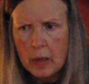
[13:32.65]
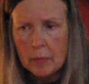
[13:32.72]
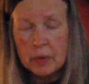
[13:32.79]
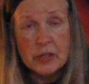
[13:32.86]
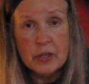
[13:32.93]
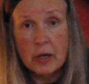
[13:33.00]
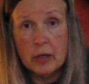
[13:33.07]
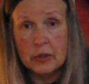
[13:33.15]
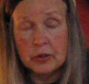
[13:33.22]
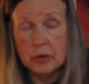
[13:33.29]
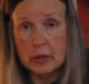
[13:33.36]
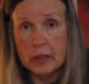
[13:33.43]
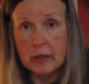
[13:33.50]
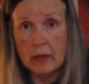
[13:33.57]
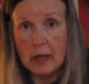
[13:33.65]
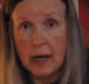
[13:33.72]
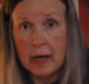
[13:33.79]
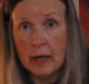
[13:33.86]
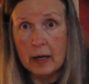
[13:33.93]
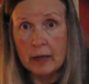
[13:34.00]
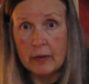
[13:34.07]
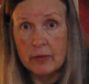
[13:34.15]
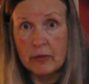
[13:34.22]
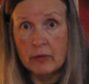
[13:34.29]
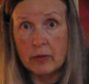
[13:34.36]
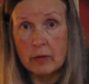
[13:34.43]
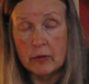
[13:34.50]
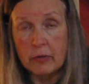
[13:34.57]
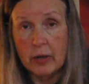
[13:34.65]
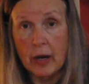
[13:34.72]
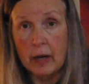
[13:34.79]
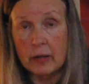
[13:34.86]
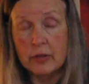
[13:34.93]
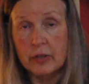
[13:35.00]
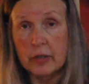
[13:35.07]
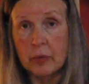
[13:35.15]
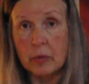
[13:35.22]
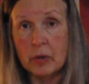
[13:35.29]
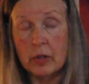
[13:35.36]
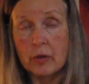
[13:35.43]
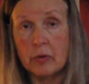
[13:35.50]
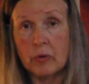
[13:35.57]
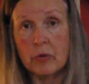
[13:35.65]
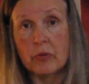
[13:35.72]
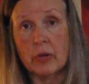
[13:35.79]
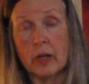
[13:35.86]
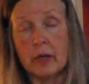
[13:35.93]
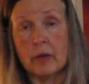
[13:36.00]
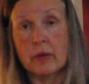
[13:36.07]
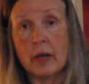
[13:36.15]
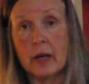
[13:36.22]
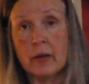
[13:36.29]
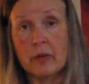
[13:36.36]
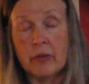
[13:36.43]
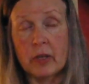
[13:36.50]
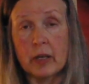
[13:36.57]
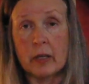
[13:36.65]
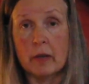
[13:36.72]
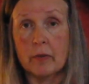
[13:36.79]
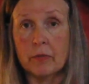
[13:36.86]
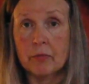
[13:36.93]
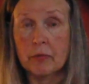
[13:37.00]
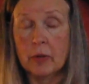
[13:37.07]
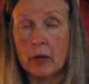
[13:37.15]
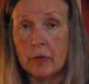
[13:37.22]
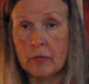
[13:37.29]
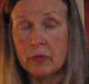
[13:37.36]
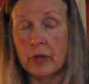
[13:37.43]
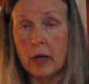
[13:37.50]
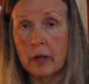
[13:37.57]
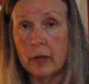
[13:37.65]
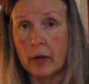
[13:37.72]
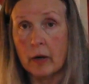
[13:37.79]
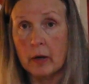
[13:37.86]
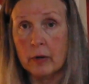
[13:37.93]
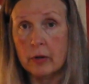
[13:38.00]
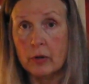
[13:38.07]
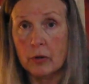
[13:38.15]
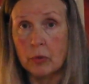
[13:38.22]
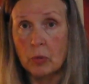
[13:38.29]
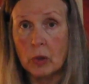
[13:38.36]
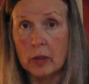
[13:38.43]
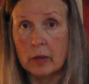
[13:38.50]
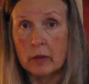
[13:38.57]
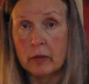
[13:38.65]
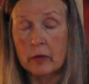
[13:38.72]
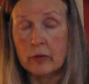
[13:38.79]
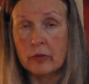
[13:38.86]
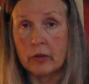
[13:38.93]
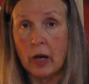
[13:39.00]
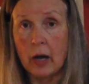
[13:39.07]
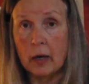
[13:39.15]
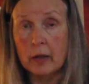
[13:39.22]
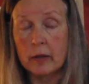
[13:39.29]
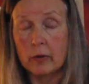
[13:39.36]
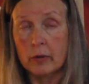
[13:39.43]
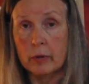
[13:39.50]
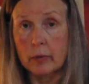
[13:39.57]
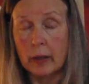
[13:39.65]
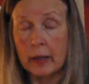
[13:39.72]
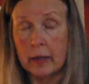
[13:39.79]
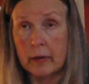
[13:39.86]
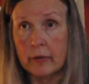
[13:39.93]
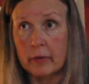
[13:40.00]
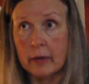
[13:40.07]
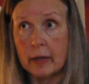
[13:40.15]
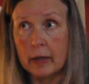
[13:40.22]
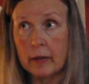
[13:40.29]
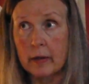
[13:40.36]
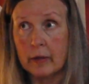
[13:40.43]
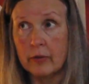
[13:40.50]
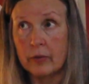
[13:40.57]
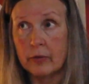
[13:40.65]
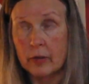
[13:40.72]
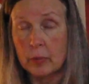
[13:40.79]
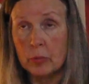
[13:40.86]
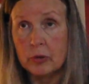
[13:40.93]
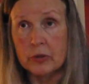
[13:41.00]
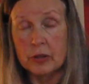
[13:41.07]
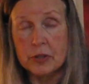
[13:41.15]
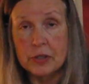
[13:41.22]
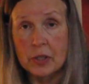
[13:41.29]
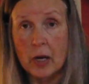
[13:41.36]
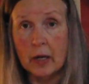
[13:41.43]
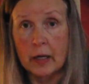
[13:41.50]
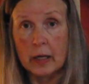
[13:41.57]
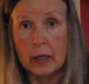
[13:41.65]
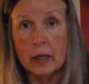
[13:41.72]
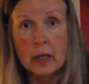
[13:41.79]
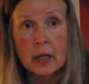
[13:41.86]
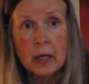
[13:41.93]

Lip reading: But she also did thigh-high socks. She would use an entire skein of sock yarn to do one sock, or I guess in that case it's almost a stocking.